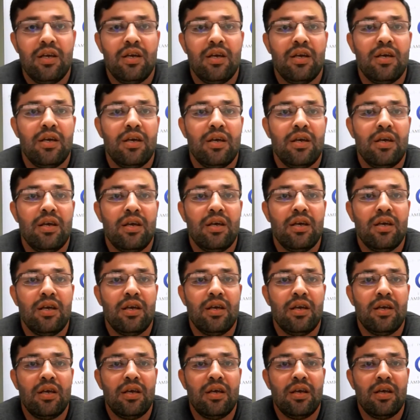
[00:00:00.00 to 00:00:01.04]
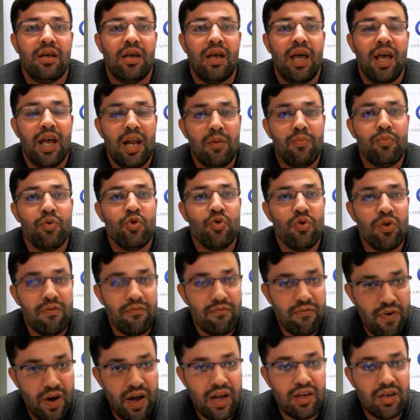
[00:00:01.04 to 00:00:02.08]
help you in
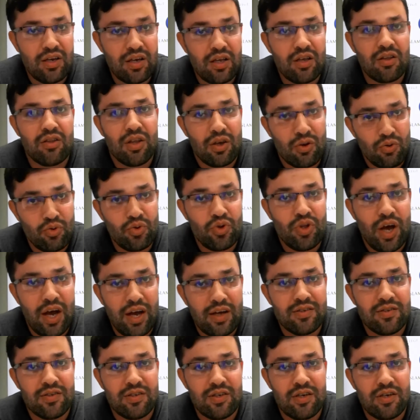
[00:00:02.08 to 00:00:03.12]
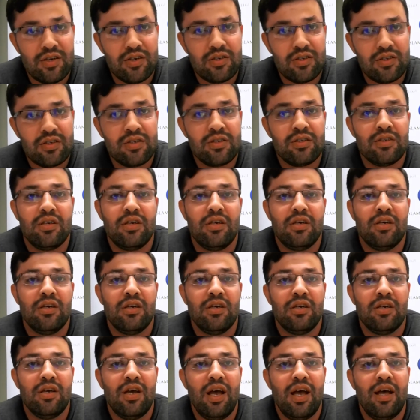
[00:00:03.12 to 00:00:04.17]
finding the good answers
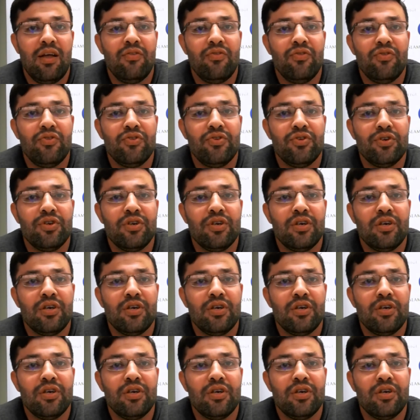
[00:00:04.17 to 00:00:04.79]
and